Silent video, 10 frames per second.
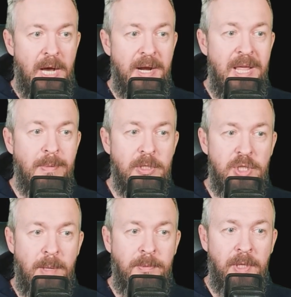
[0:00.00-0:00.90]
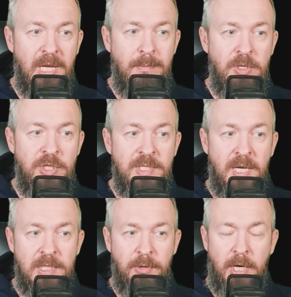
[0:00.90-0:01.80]
Enable chapter images
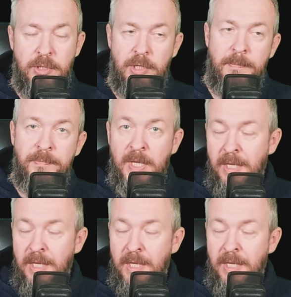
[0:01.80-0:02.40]
extraction.